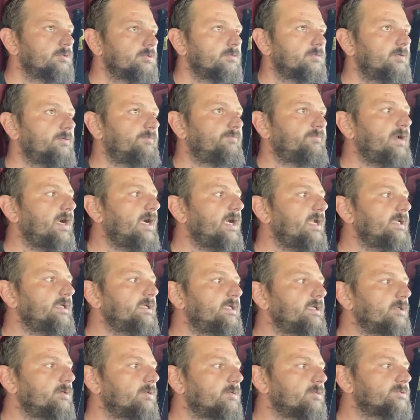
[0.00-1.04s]
we've got to
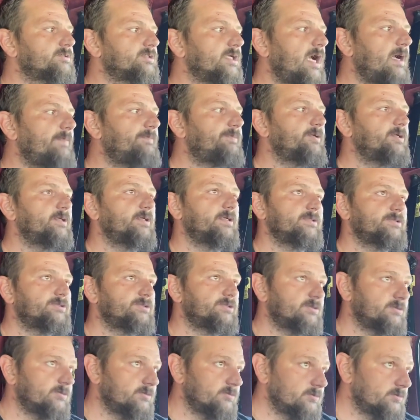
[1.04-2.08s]
get on top of
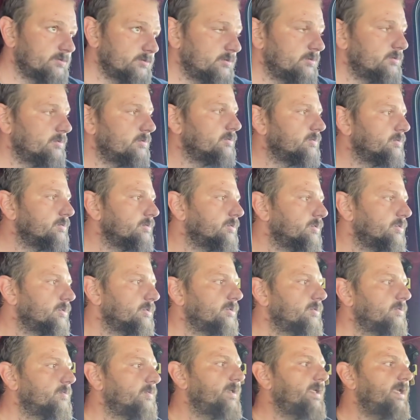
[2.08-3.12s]

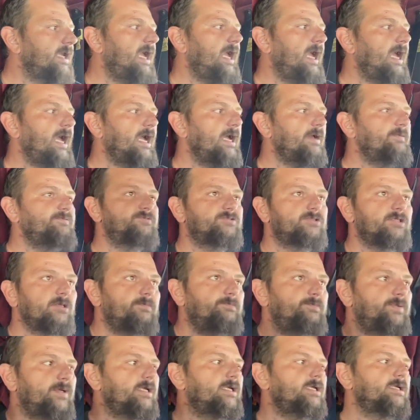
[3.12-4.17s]
this. We have to
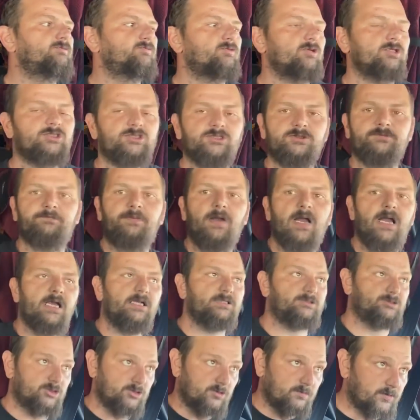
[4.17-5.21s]
be
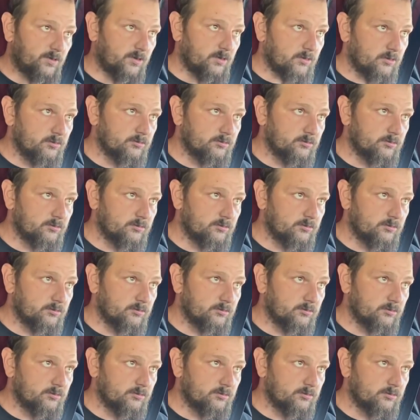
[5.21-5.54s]
responsible.